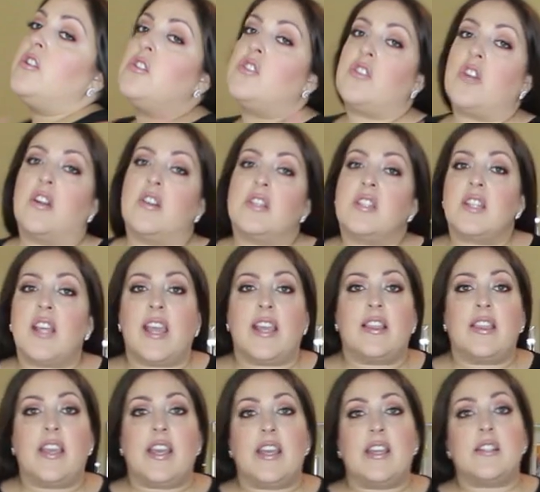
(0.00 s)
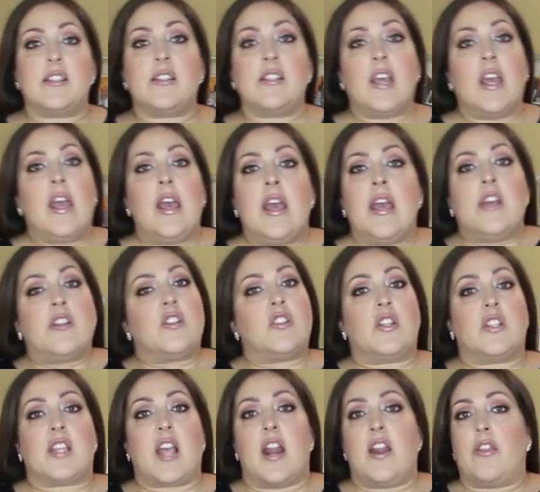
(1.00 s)
shirts like this to
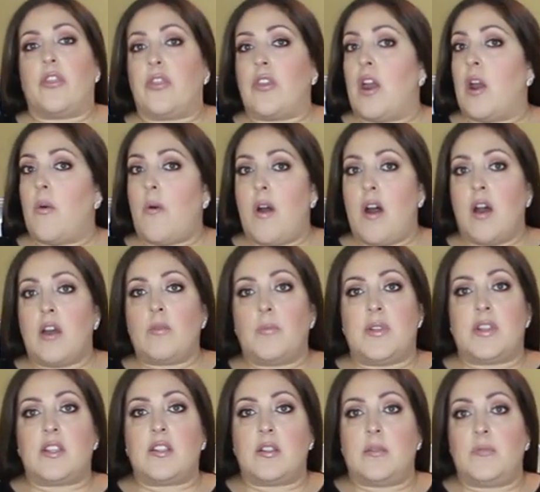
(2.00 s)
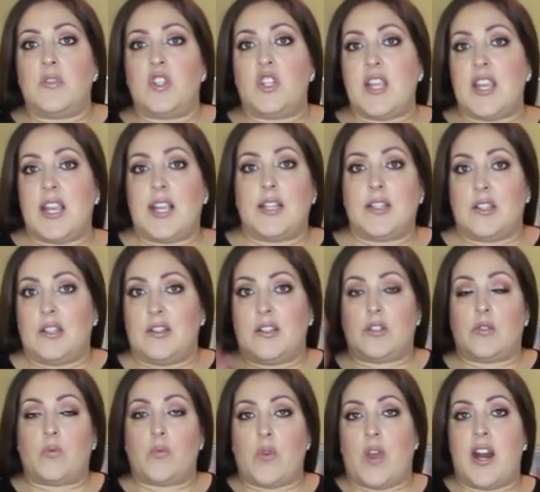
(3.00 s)
just kind of throw on with some jeans and
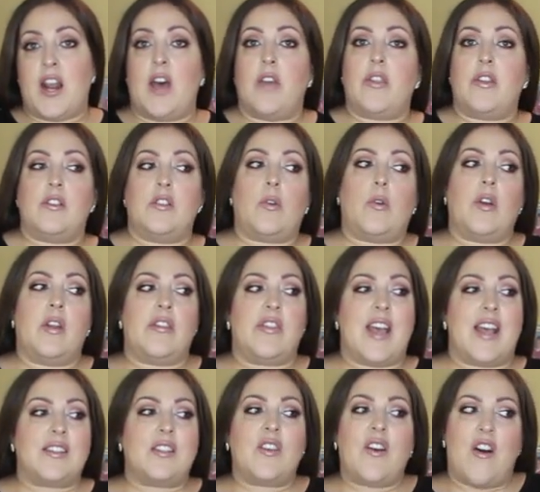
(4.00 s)
just run out the door. That's